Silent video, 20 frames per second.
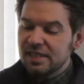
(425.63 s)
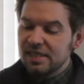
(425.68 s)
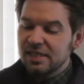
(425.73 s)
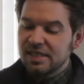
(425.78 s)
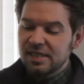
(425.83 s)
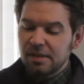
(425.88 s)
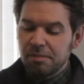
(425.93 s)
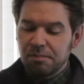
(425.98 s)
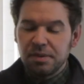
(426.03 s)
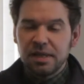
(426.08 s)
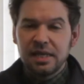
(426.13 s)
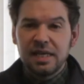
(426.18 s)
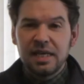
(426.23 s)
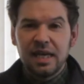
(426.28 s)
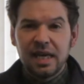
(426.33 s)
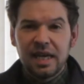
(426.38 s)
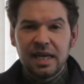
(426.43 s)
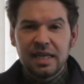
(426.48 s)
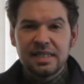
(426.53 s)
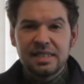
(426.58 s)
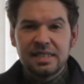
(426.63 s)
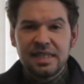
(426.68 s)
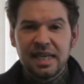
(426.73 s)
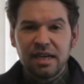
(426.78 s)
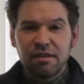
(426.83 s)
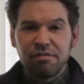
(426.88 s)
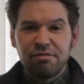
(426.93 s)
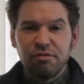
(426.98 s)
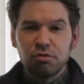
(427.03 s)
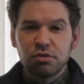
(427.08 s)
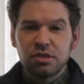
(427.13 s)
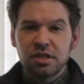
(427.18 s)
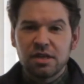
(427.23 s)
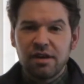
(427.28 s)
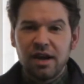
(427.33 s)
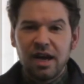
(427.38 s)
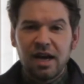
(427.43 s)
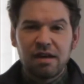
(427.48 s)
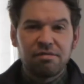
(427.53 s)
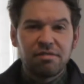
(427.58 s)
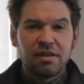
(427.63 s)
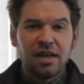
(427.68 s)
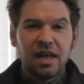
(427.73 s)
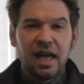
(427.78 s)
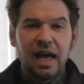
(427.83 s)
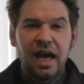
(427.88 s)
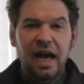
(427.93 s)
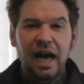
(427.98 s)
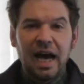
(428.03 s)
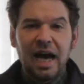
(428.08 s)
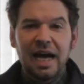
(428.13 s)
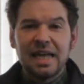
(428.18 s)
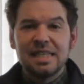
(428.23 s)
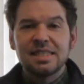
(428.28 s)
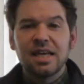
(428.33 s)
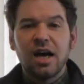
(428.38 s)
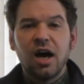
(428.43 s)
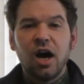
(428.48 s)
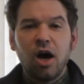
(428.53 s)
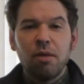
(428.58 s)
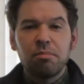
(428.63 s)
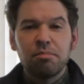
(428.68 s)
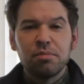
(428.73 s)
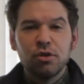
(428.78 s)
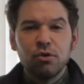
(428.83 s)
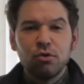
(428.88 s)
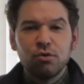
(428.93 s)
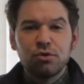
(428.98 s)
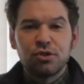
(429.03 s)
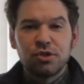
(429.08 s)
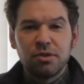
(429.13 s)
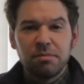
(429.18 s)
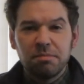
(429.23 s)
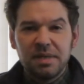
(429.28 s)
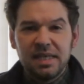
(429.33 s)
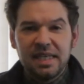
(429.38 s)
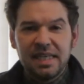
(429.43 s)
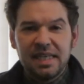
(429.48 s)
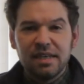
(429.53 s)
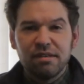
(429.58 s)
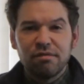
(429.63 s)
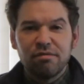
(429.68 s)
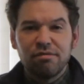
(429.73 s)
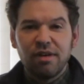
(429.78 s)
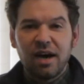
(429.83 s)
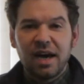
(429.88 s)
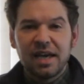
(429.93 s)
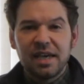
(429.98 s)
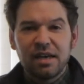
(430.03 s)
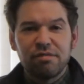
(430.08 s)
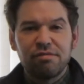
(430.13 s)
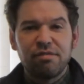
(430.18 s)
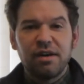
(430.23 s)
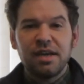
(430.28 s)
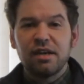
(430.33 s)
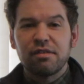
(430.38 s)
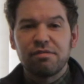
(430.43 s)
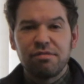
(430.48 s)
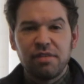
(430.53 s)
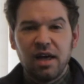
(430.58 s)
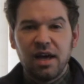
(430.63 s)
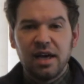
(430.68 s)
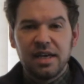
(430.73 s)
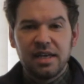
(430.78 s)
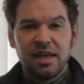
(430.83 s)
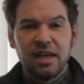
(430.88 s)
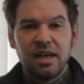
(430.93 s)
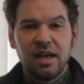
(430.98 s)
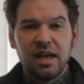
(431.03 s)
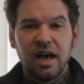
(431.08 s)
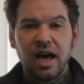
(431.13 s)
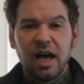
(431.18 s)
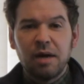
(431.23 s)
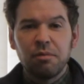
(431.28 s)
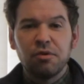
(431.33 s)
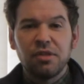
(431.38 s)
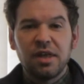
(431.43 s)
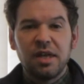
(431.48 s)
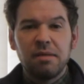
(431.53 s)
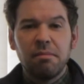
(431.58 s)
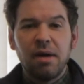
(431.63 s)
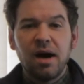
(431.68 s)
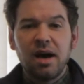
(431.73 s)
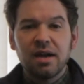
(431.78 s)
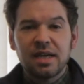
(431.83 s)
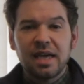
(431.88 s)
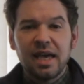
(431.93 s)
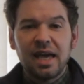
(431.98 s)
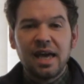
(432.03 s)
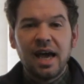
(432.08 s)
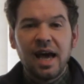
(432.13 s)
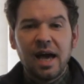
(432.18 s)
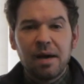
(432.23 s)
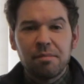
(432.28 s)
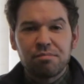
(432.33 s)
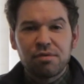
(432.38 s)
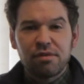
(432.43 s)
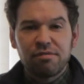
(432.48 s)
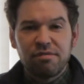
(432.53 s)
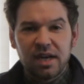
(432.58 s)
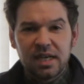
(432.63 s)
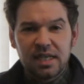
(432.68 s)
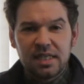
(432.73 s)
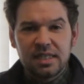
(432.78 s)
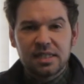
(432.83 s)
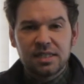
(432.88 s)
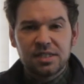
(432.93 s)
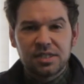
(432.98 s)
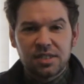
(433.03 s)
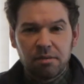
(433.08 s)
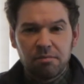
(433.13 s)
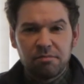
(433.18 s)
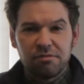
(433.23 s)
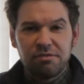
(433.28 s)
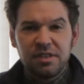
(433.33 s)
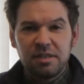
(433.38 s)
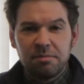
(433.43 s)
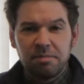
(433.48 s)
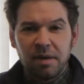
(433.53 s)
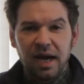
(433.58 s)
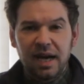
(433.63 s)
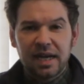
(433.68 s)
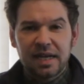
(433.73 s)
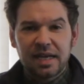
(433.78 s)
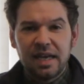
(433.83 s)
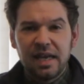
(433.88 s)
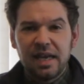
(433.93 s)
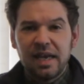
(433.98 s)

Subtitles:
simply take a photograph and upload to me via Firefly. I will then mark it and provide some feedback.